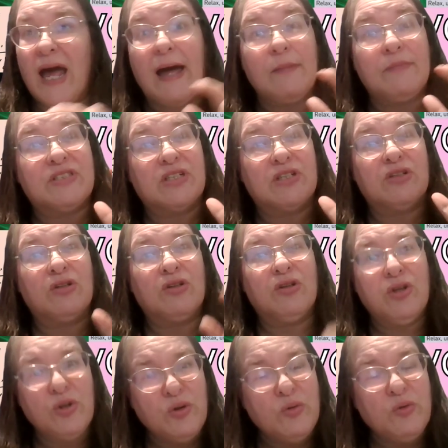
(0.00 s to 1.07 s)

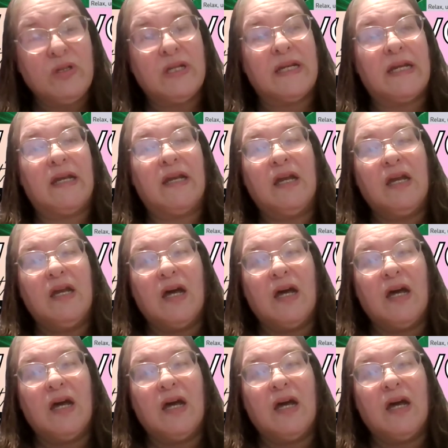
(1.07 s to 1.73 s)
Absolutely.